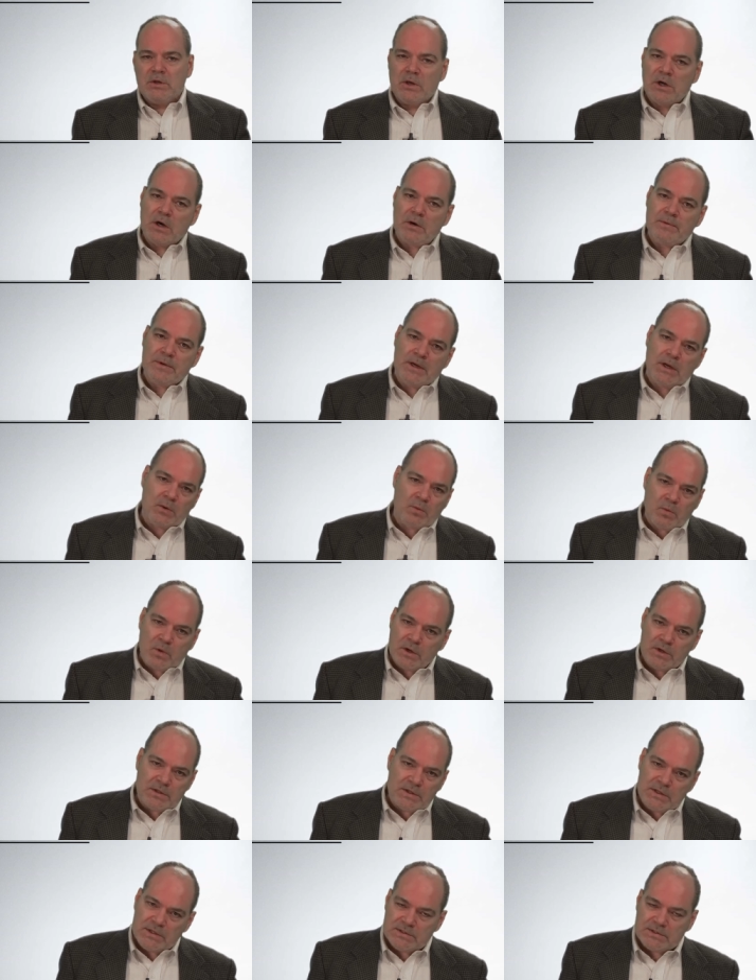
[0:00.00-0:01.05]
Darwin had
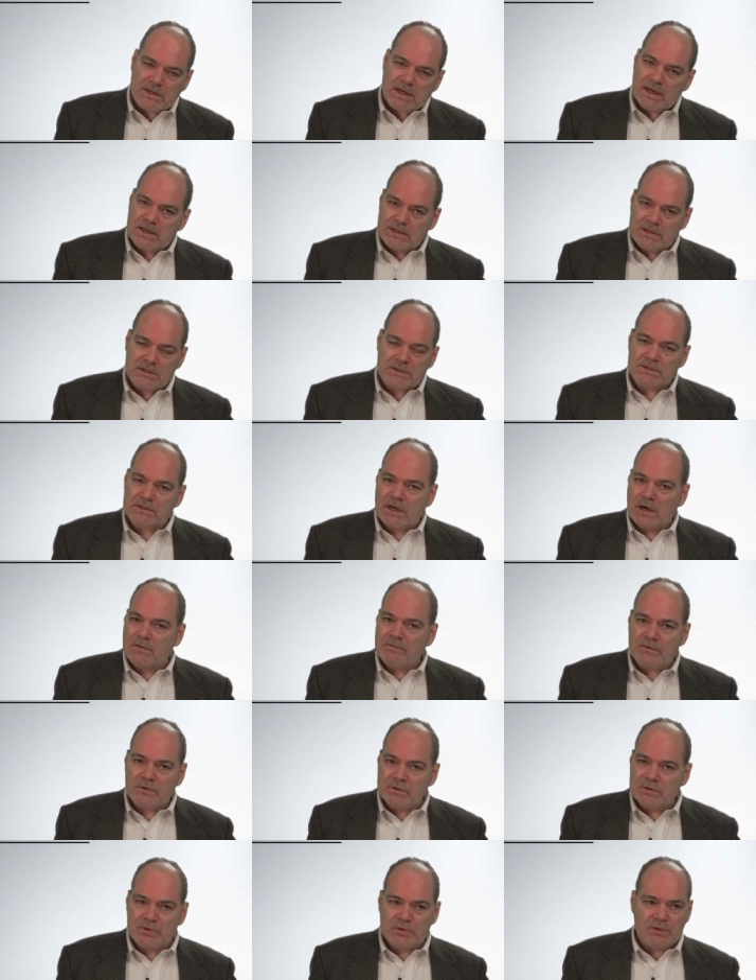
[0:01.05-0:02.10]
worked these ideas out
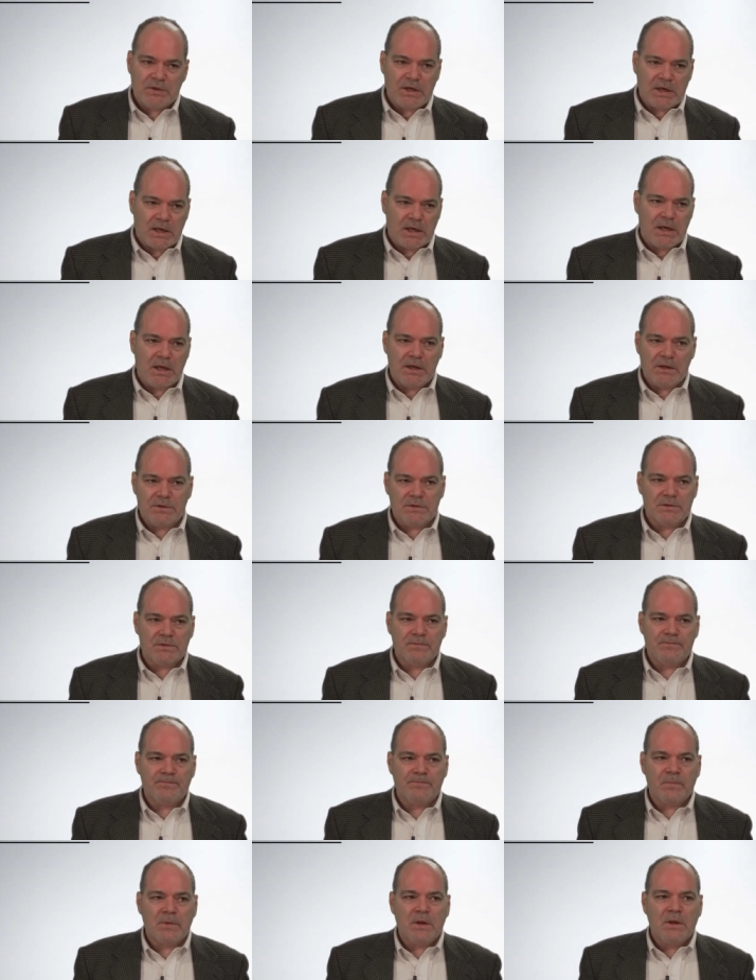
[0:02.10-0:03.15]
for two decades.
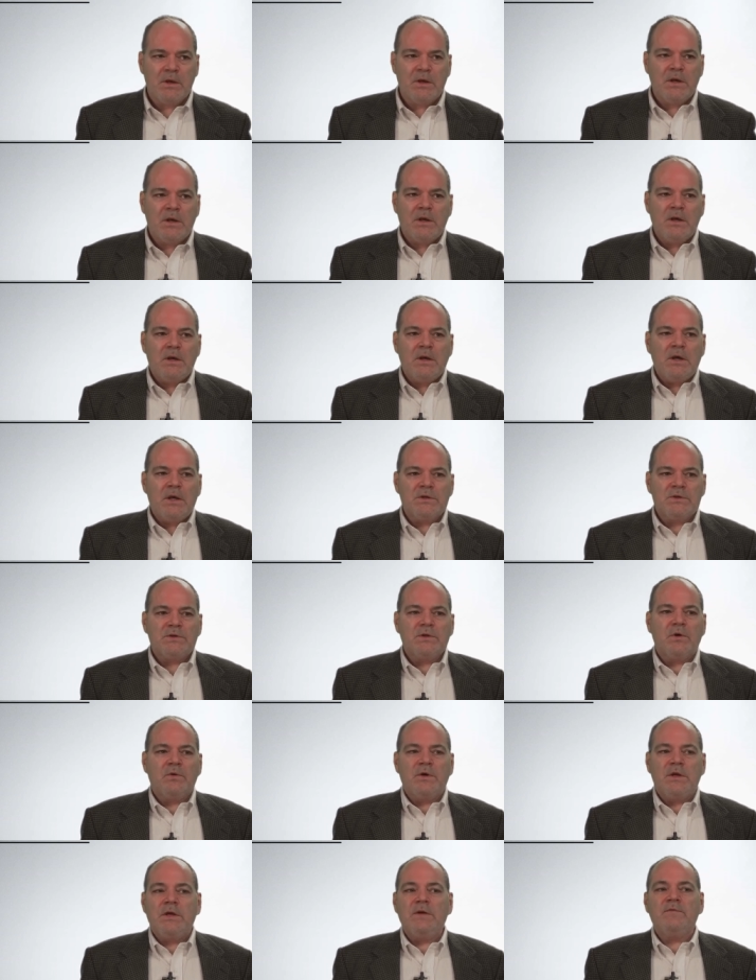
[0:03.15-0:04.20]
And
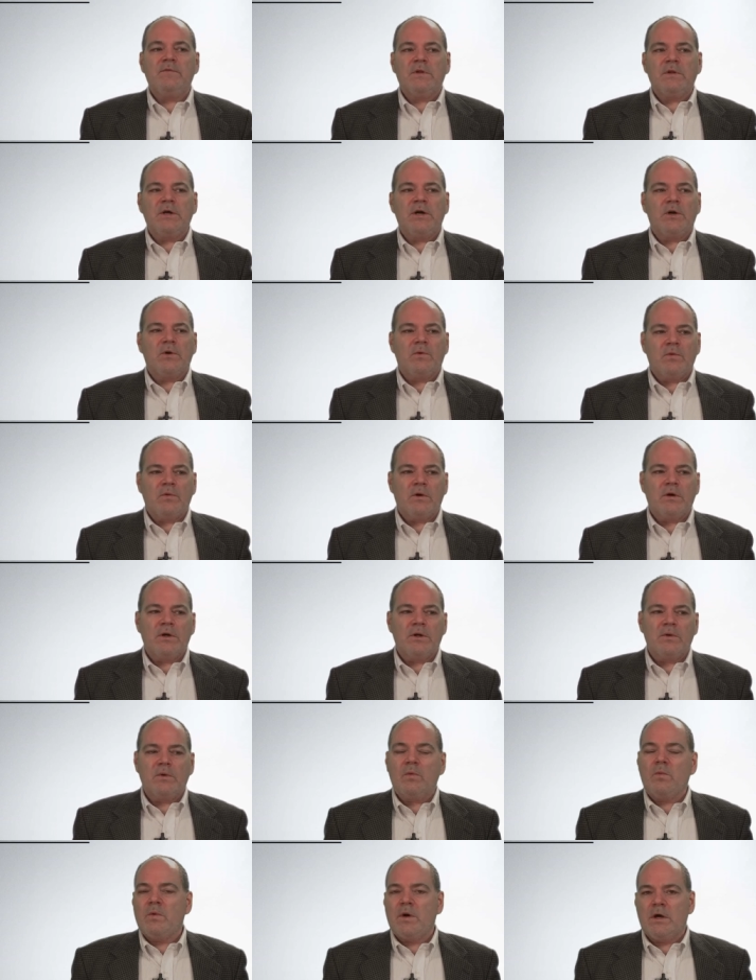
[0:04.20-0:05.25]
so even later
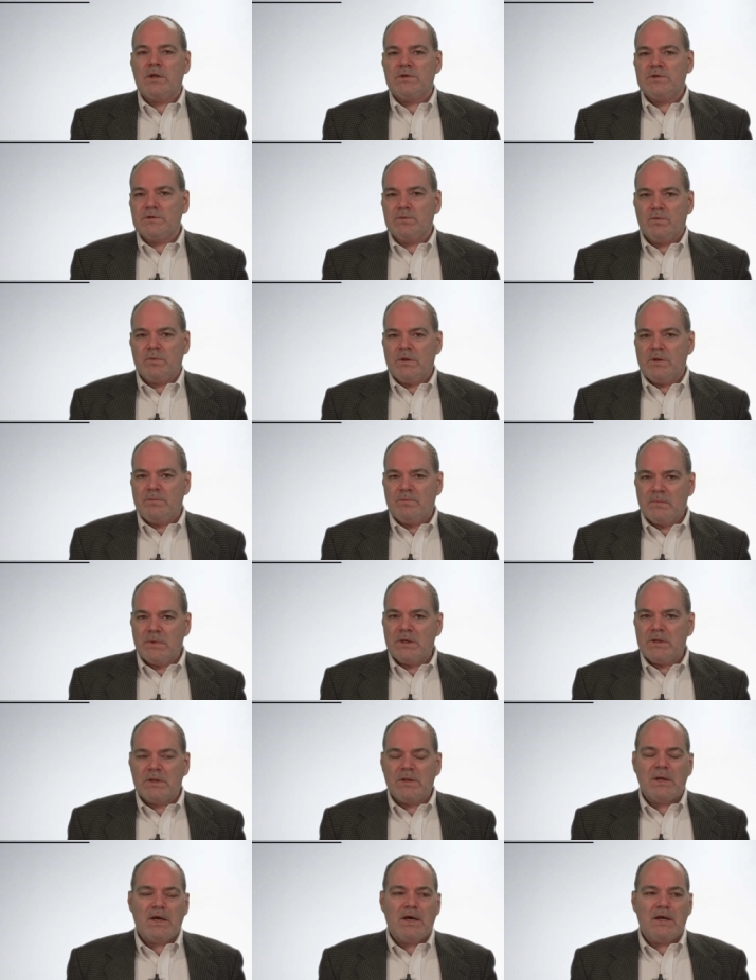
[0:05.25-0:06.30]
on, Wallace will
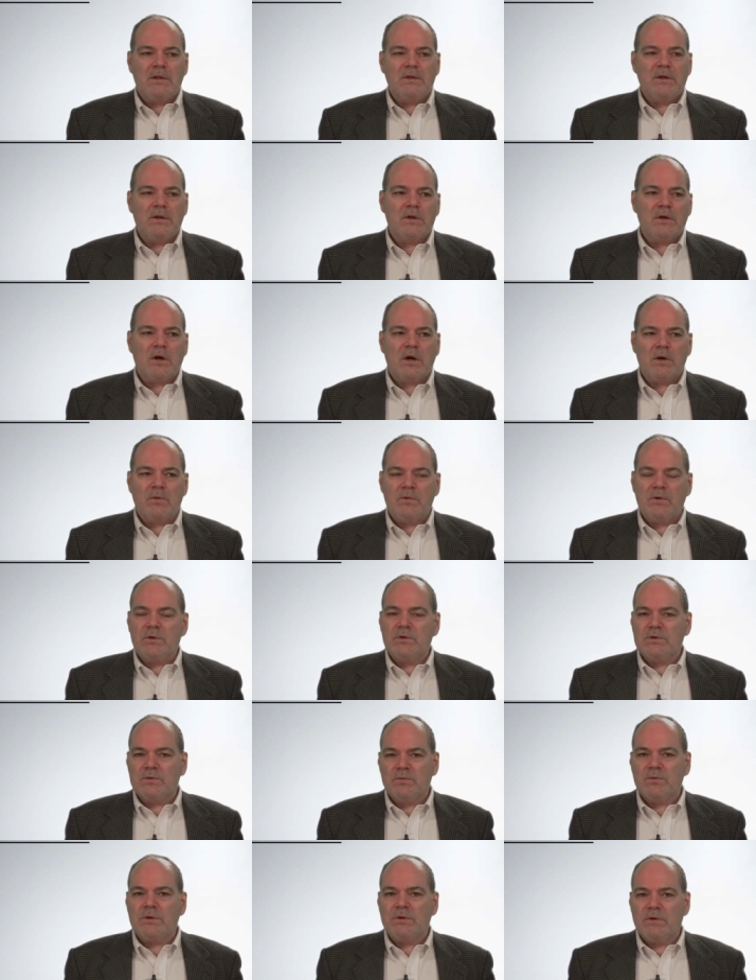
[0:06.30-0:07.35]
admit that, that Darwin
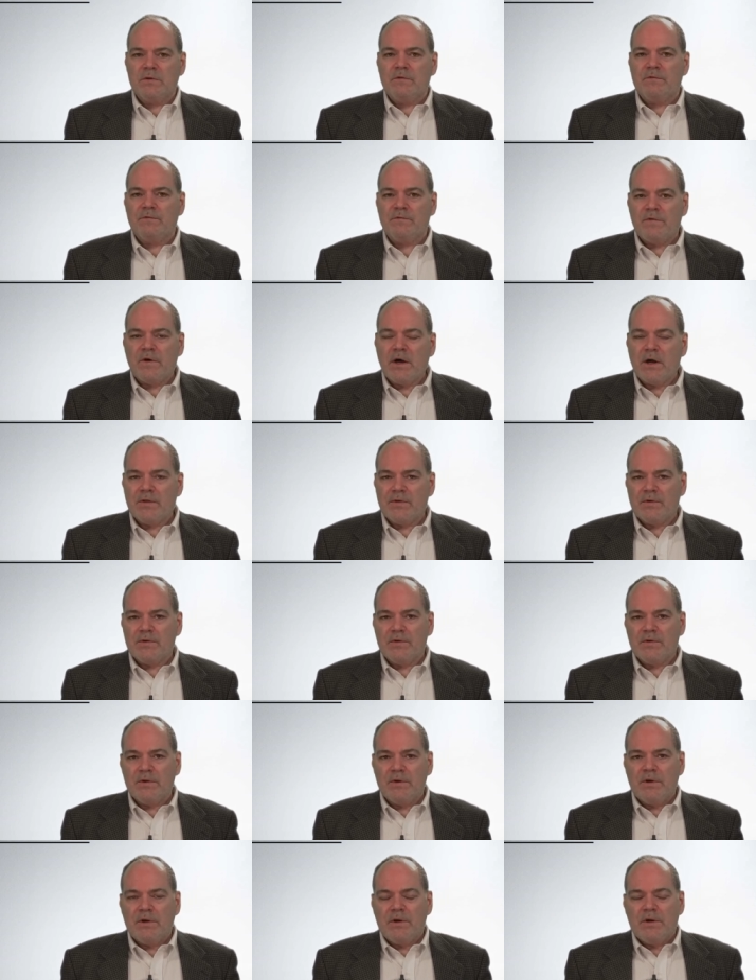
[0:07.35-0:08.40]
is really the father
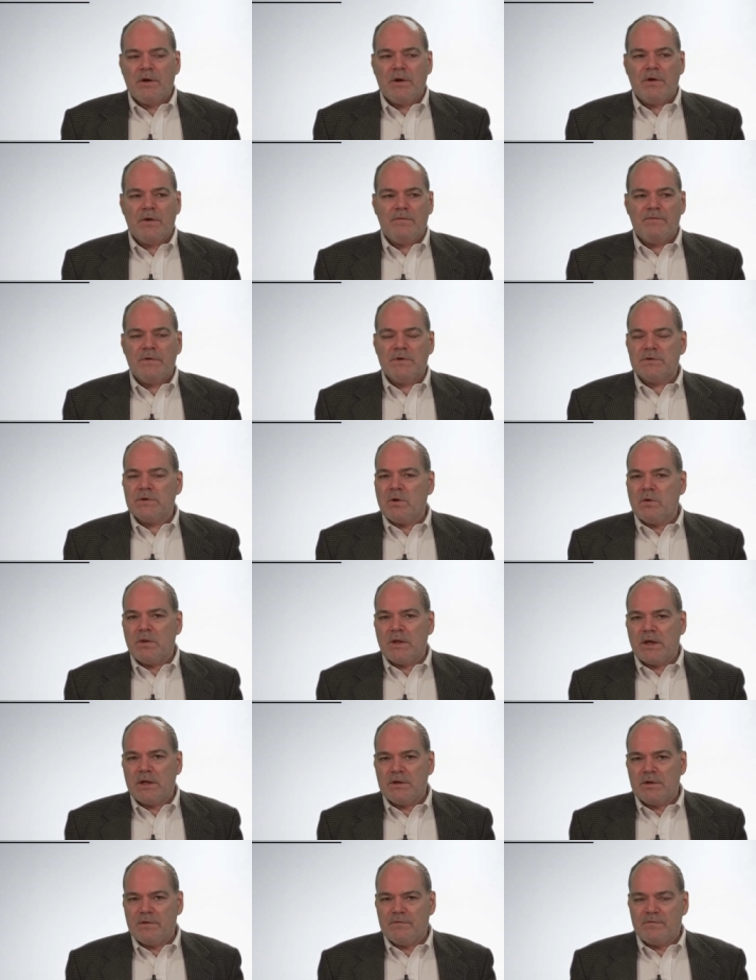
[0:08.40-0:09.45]
of this whole
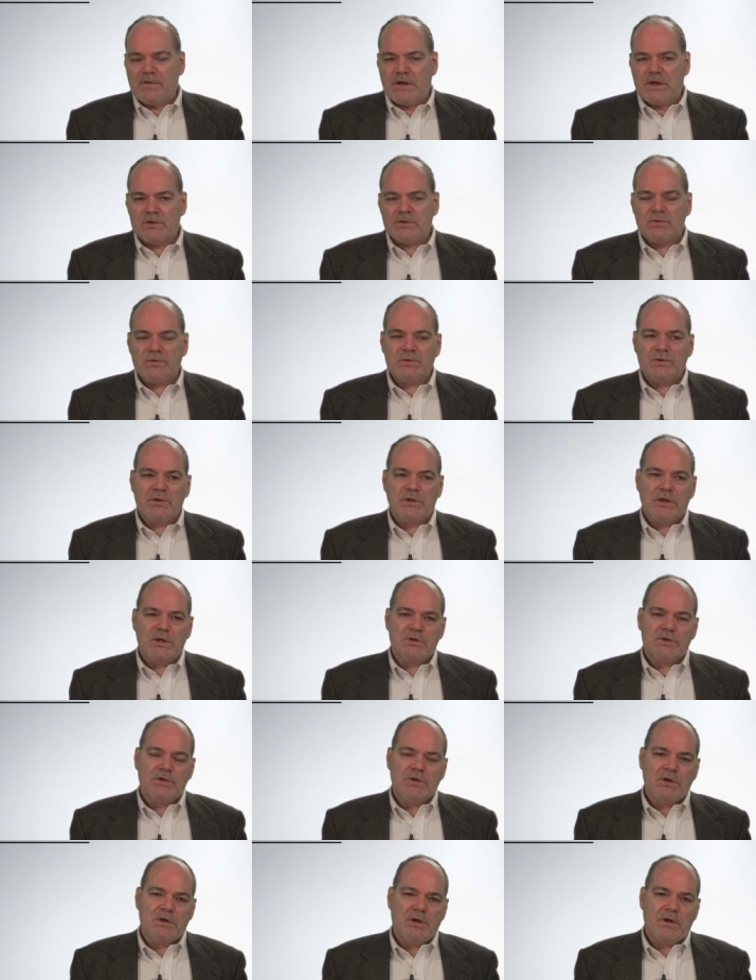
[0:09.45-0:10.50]
idea of natural
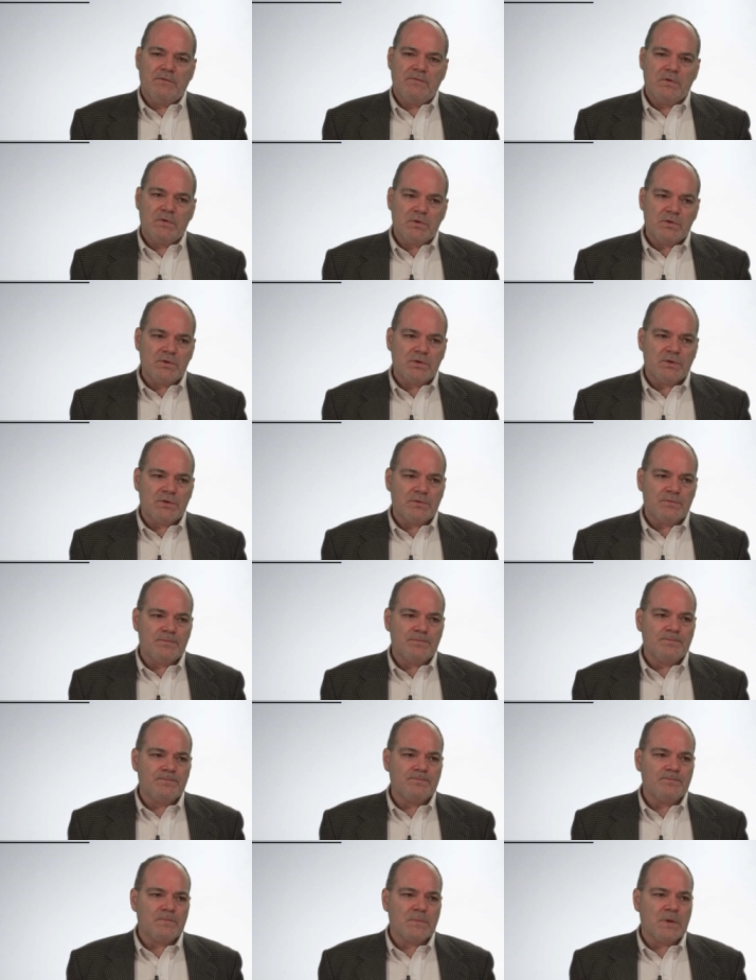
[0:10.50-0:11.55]
selection and evolution,
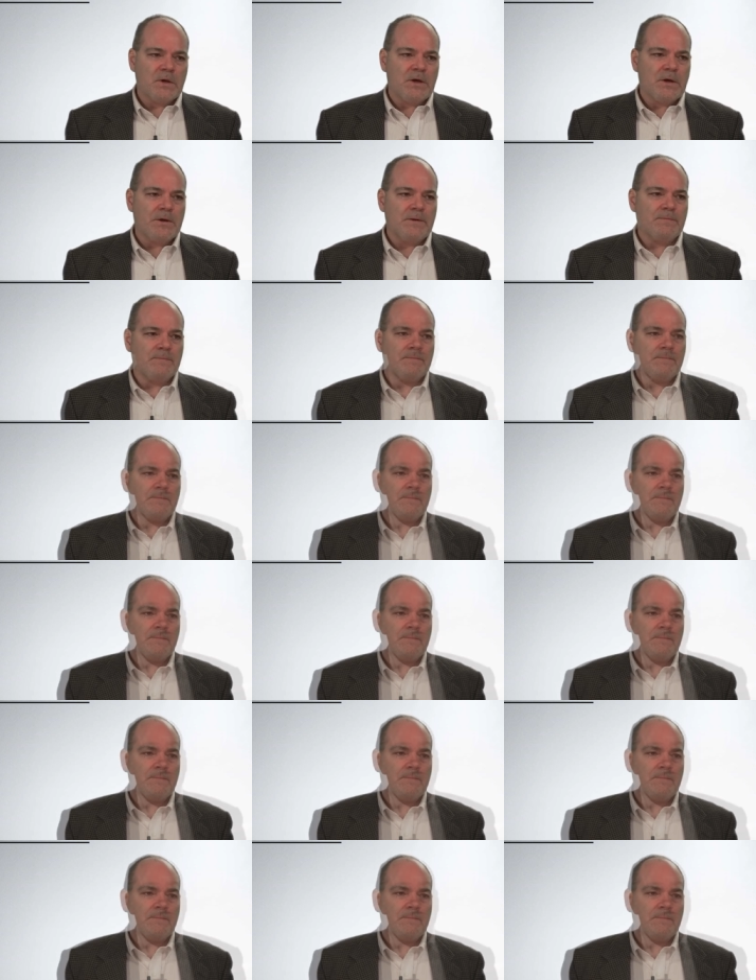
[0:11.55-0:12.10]
okay?